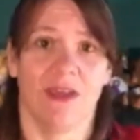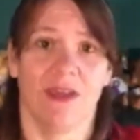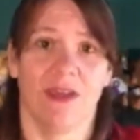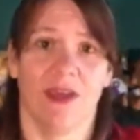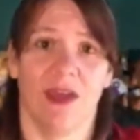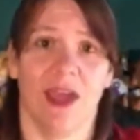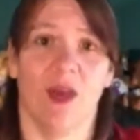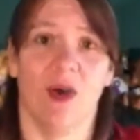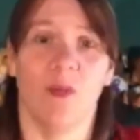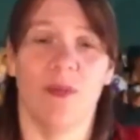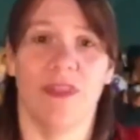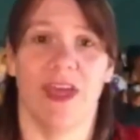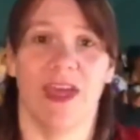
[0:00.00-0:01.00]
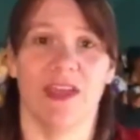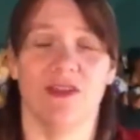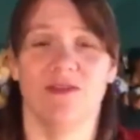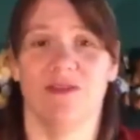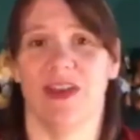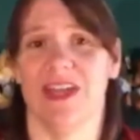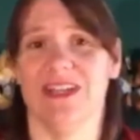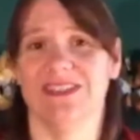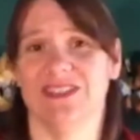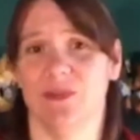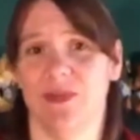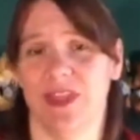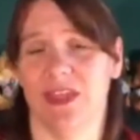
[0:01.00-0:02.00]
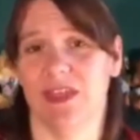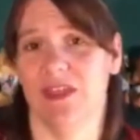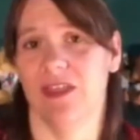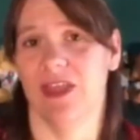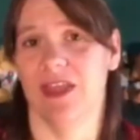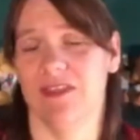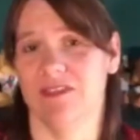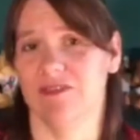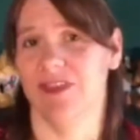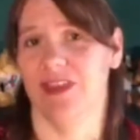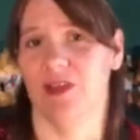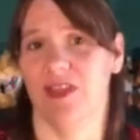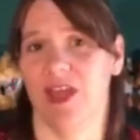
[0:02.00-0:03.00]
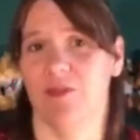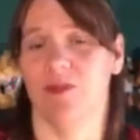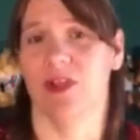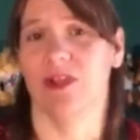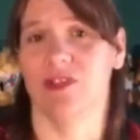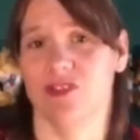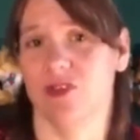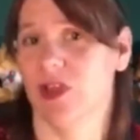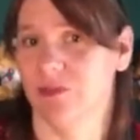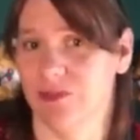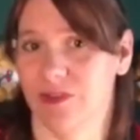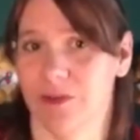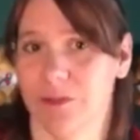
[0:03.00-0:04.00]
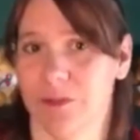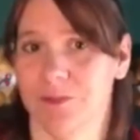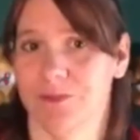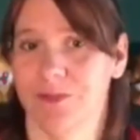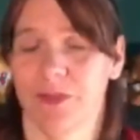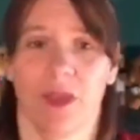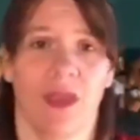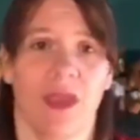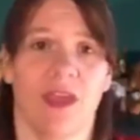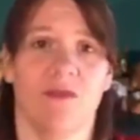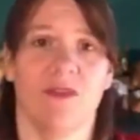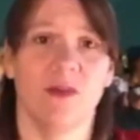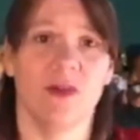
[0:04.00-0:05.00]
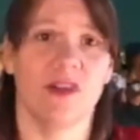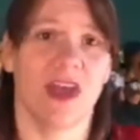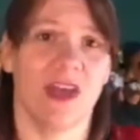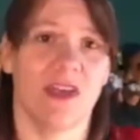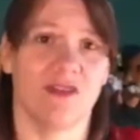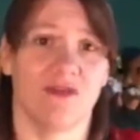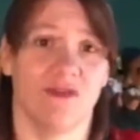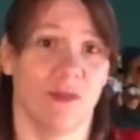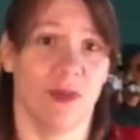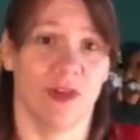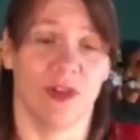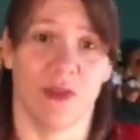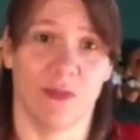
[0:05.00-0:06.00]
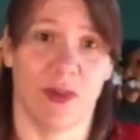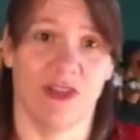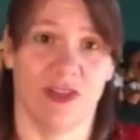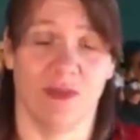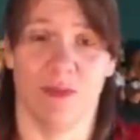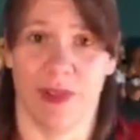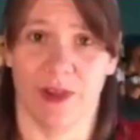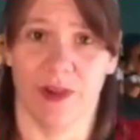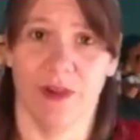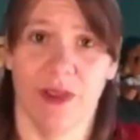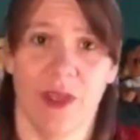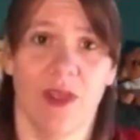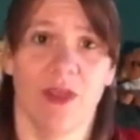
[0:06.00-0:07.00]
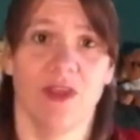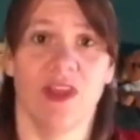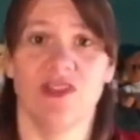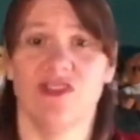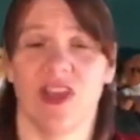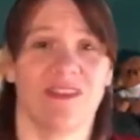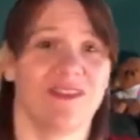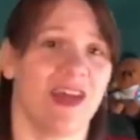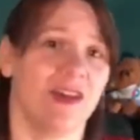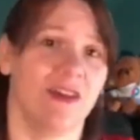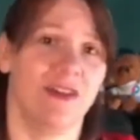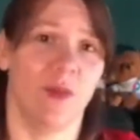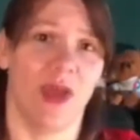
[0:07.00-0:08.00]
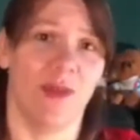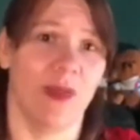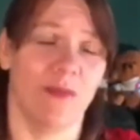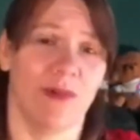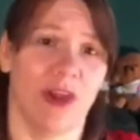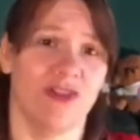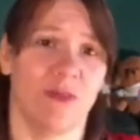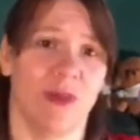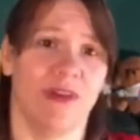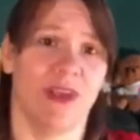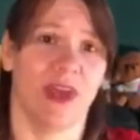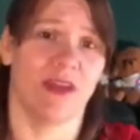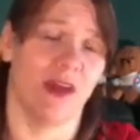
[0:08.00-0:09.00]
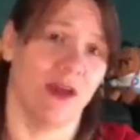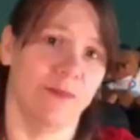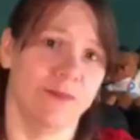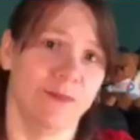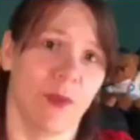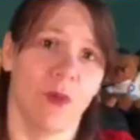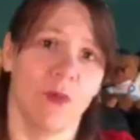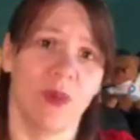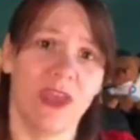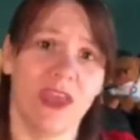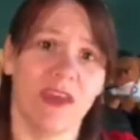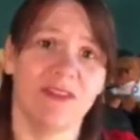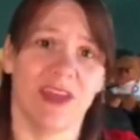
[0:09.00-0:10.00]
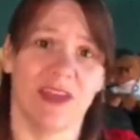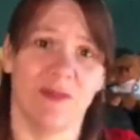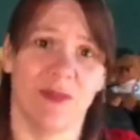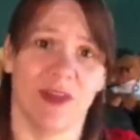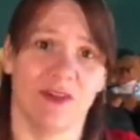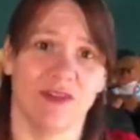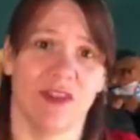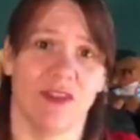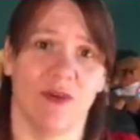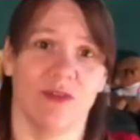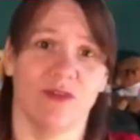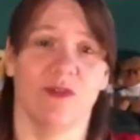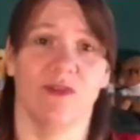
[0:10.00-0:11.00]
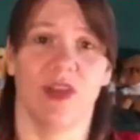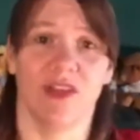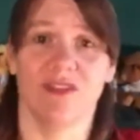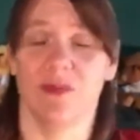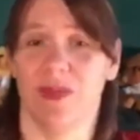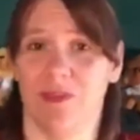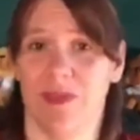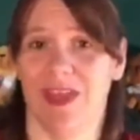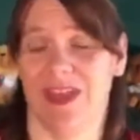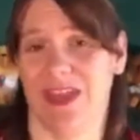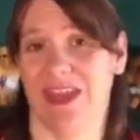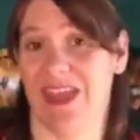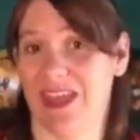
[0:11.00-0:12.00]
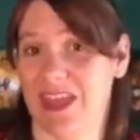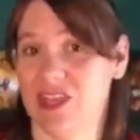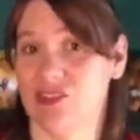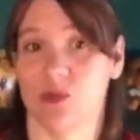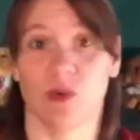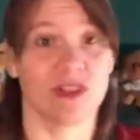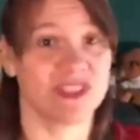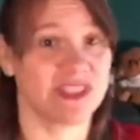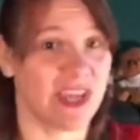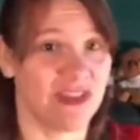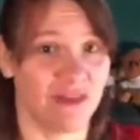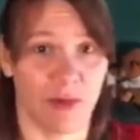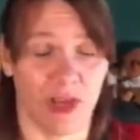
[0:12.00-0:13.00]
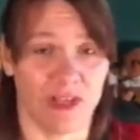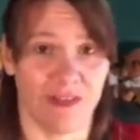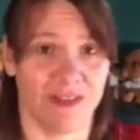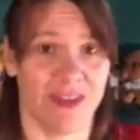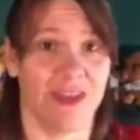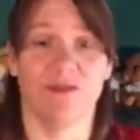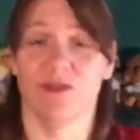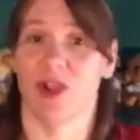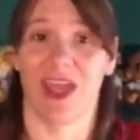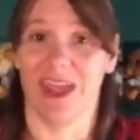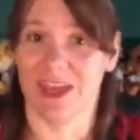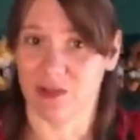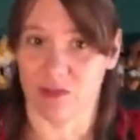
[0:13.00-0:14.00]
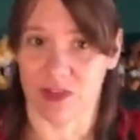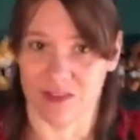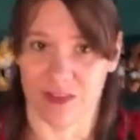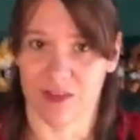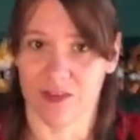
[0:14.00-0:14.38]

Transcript: I hope that you find something in this video that brings you comfort. If you are not familiar with Project Bear, you can check us out on the web at projectbear.com. We give teddy bears to those who have lost a baby at any age or stage of pregnancy for any reason.